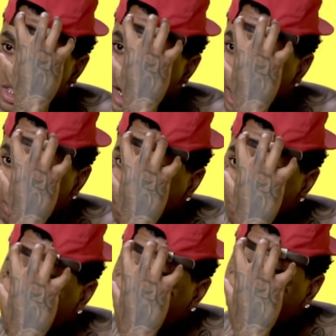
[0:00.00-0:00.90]
that she got on
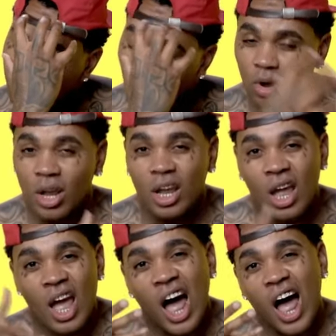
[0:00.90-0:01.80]
her fucking
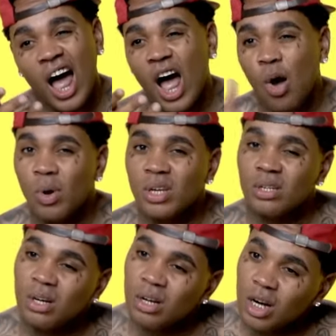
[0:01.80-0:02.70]
forehead. I
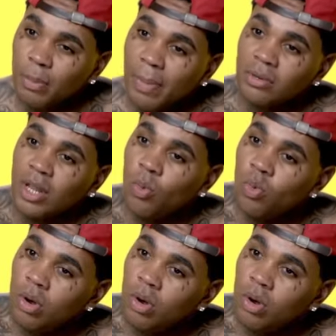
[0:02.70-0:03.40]
always loved that about that